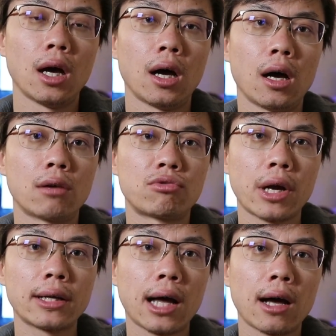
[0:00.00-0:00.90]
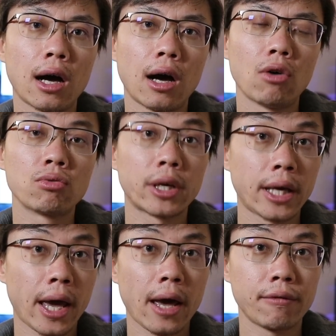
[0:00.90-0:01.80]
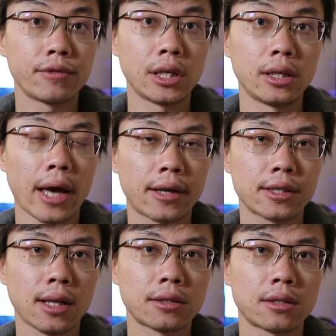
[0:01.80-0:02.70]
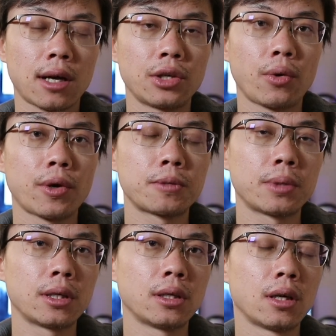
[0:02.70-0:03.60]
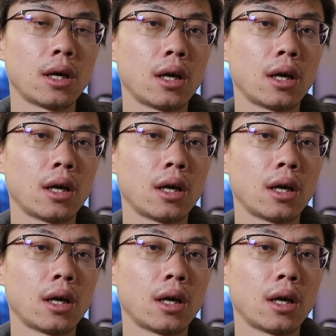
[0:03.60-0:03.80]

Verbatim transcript: uh, right now, I only have the X99 USB